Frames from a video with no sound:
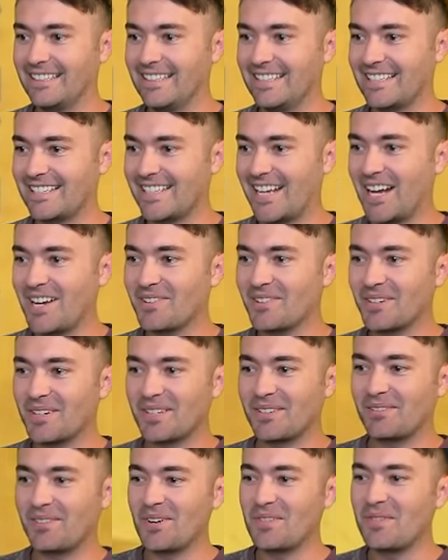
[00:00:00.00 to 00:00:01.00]
It's kind of one
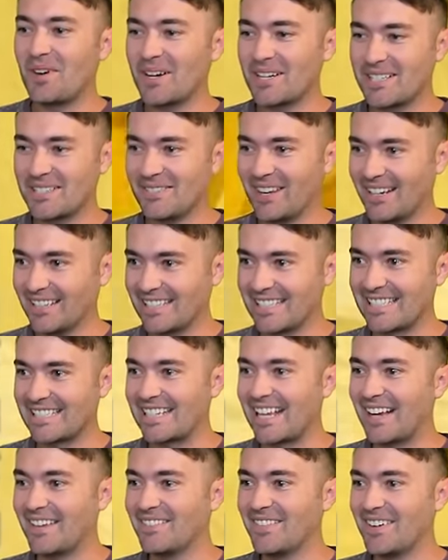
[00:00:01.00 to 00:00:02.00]
of the fun parts about this
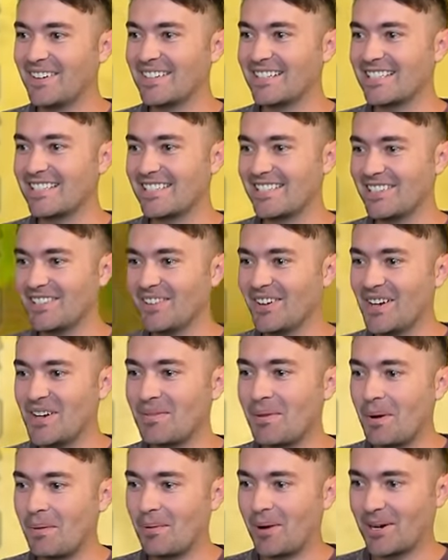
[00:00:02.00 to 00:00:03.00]
game mode is you end
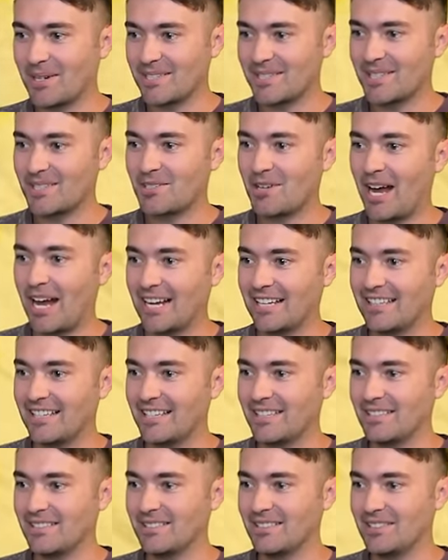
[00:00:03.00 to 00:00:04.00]
up on parts of the track
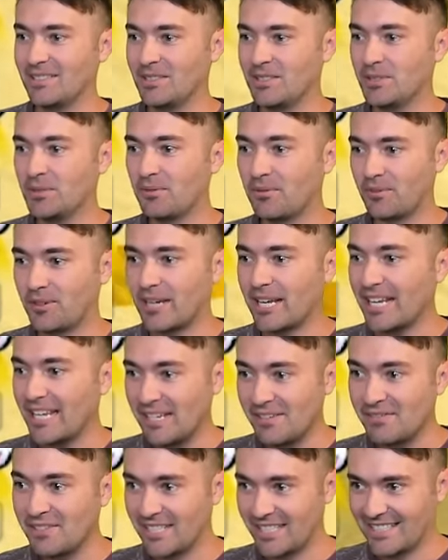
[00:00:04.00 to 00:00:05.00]
that you forget
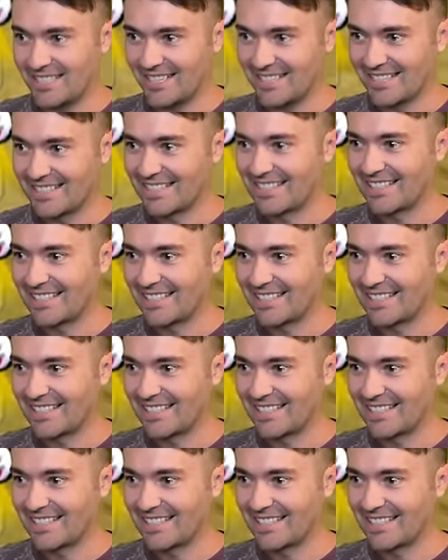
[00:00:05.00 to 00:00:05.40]
even exist.